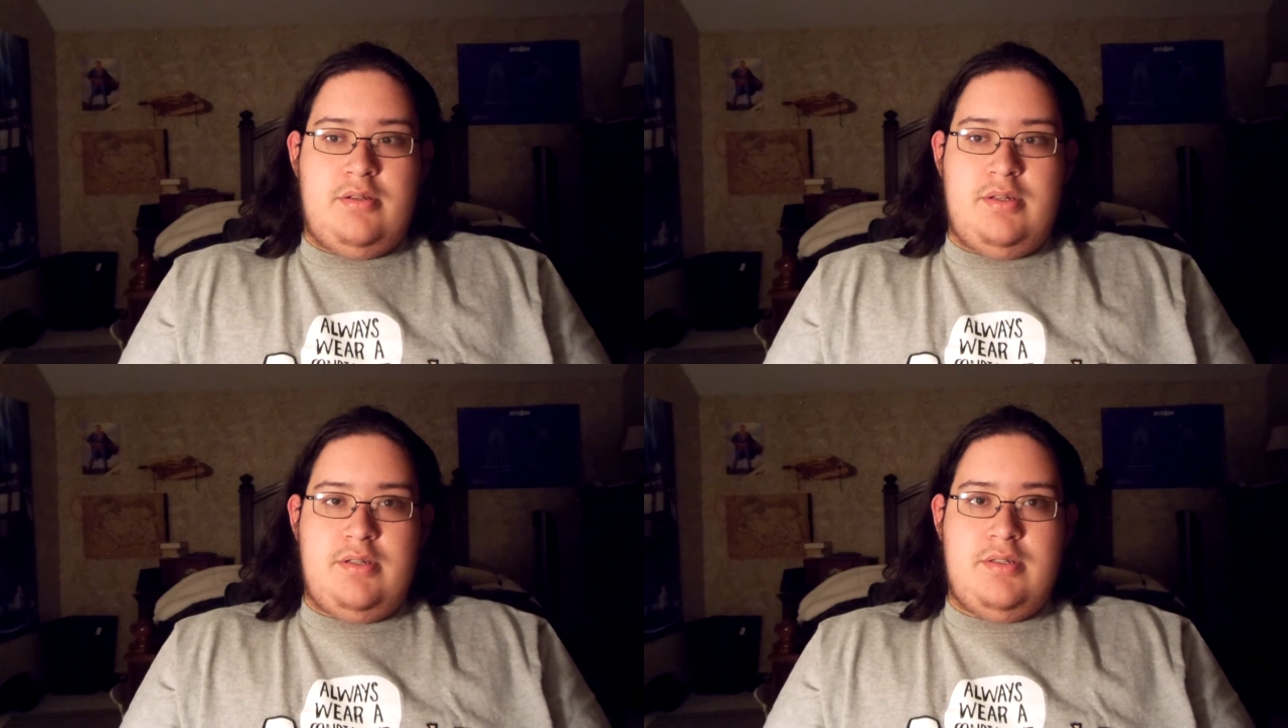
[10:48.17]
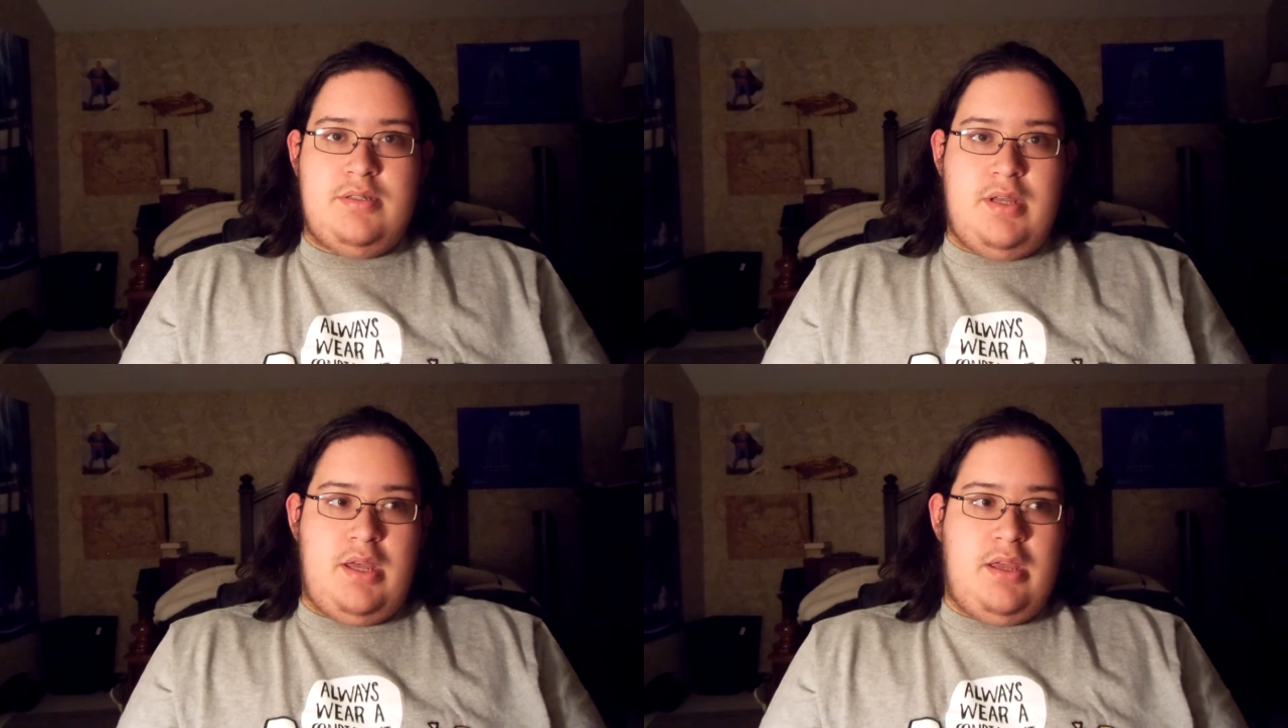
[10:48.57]
did
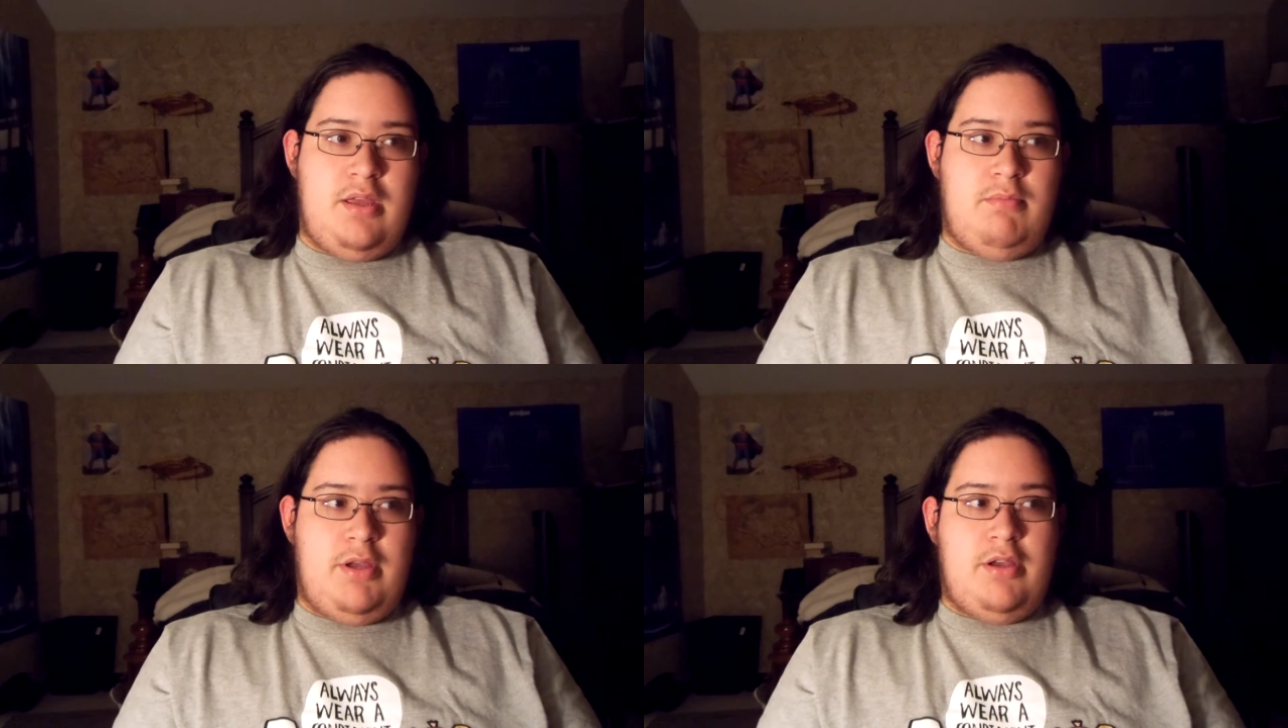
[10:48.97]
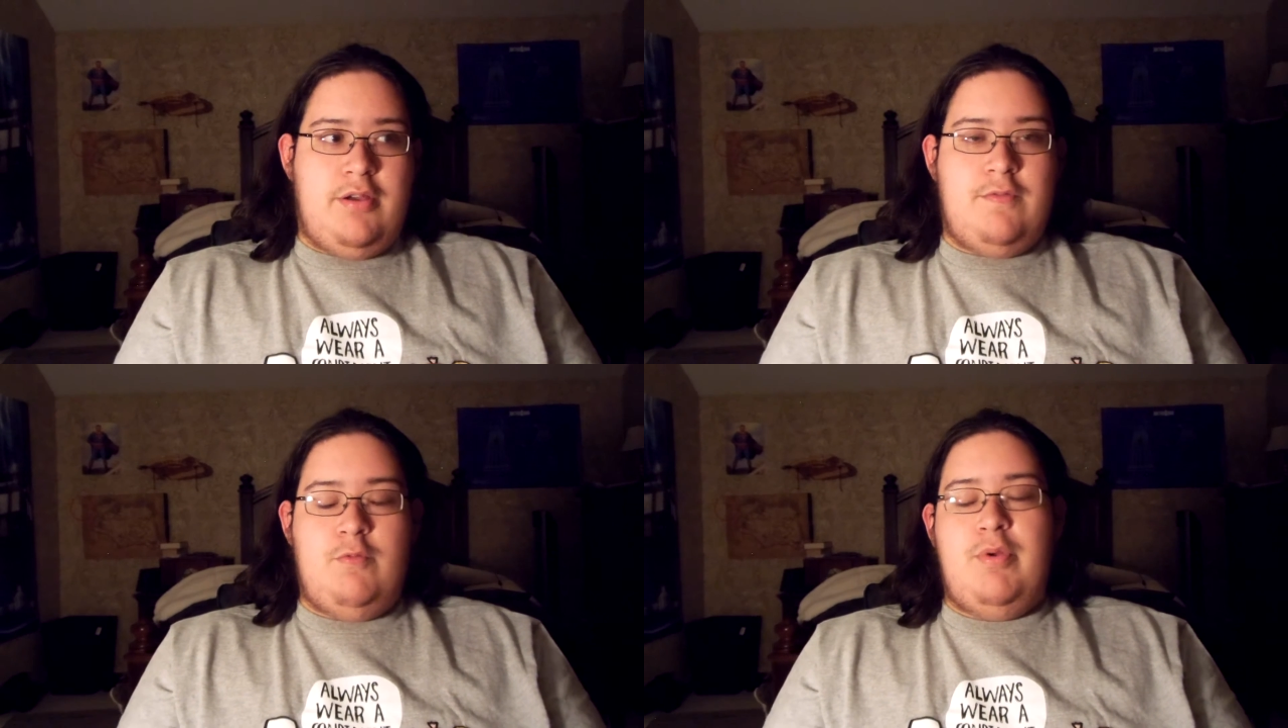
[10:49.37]
say in my
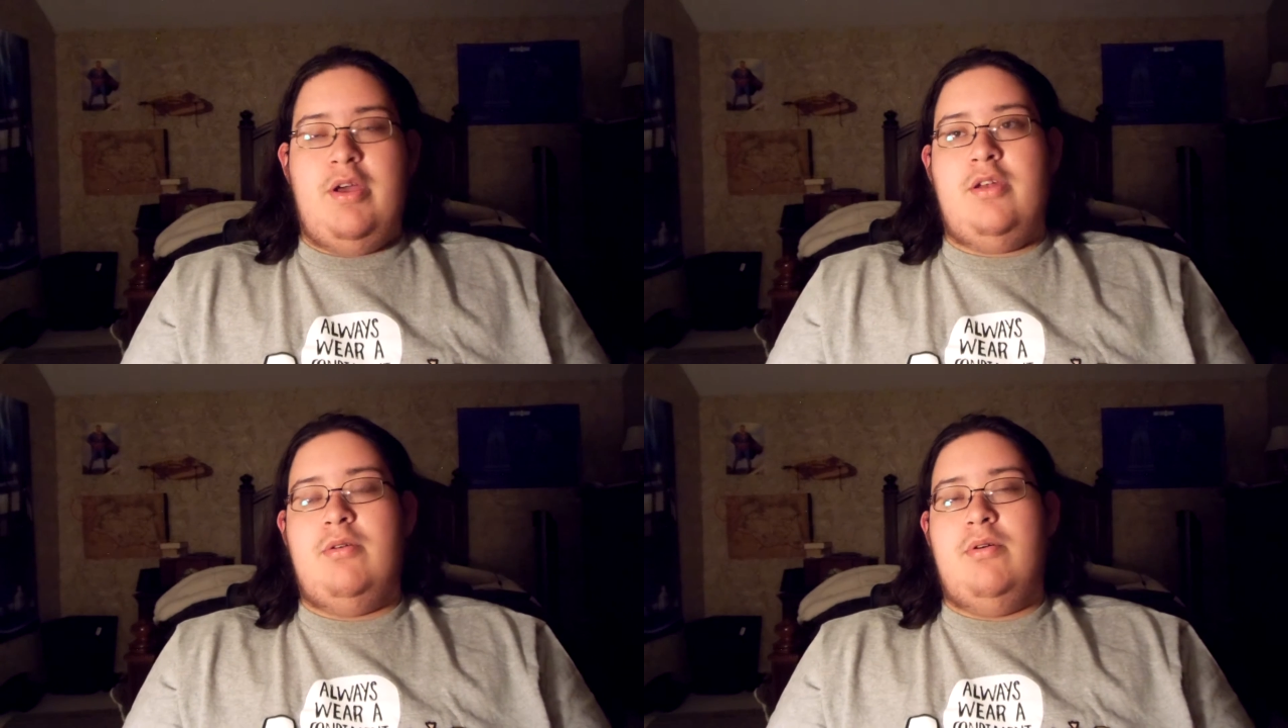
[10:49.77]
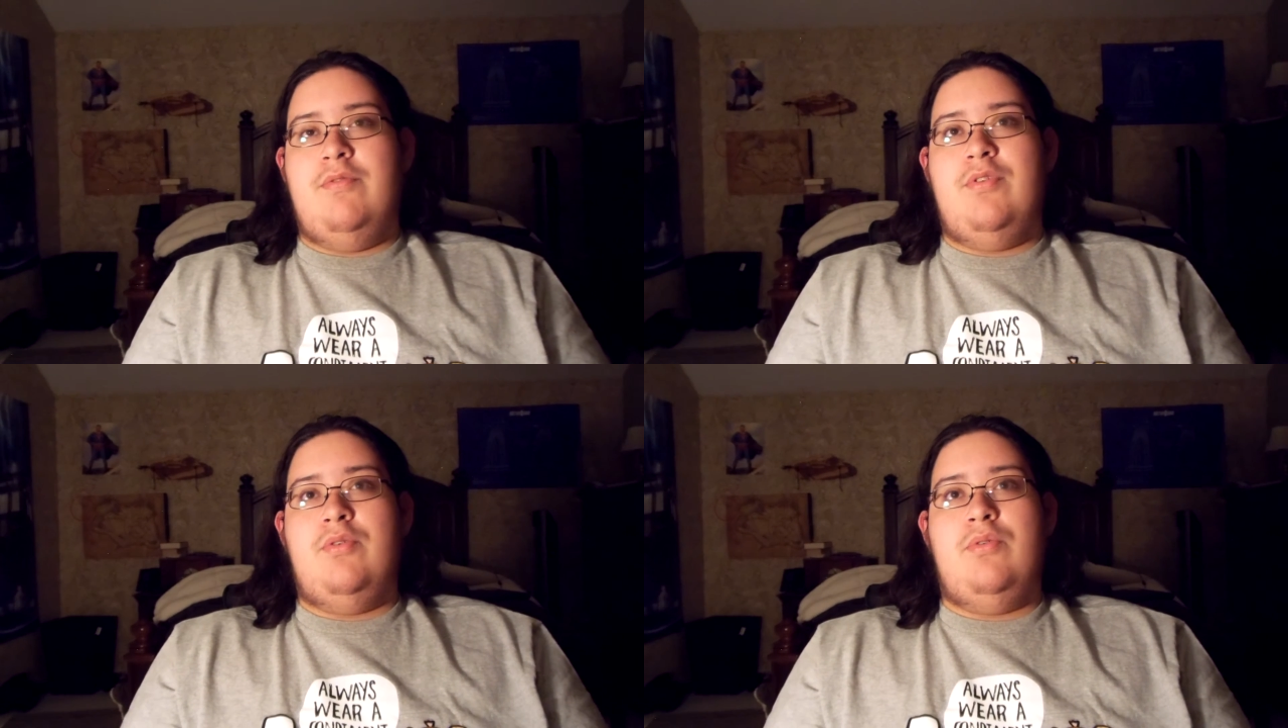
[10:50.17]
Kung Fu Panda
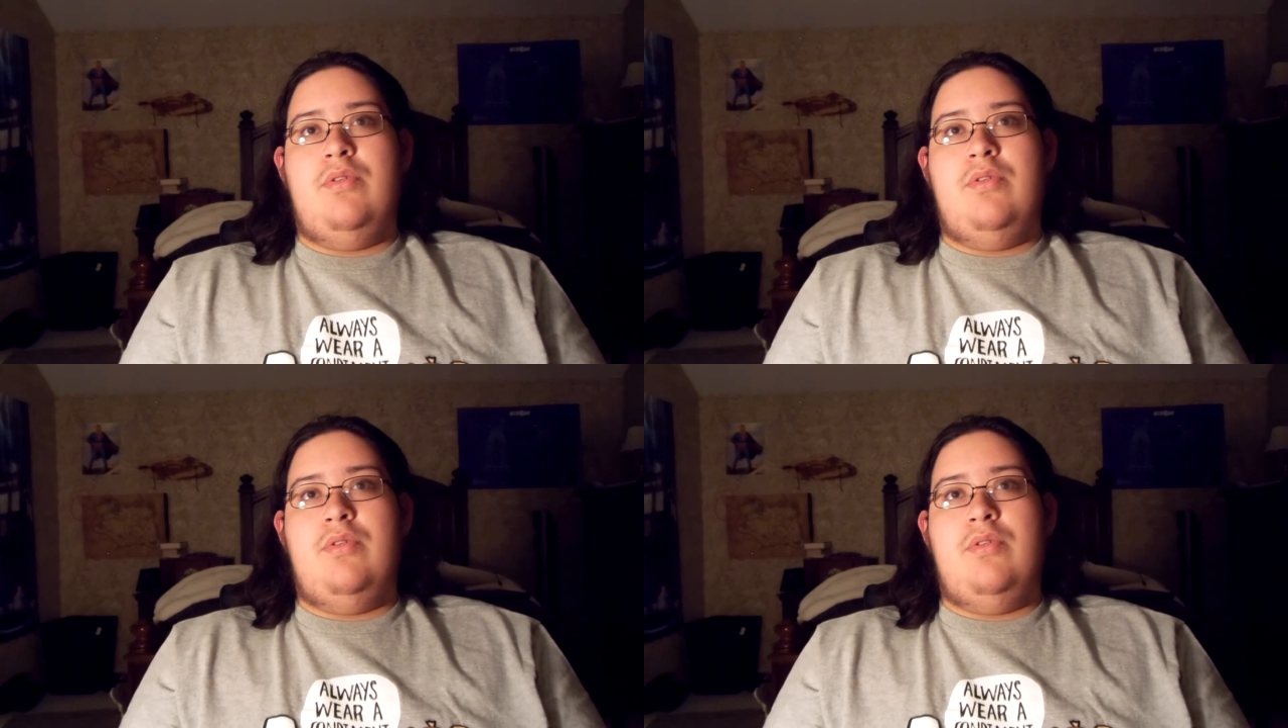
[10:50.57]
review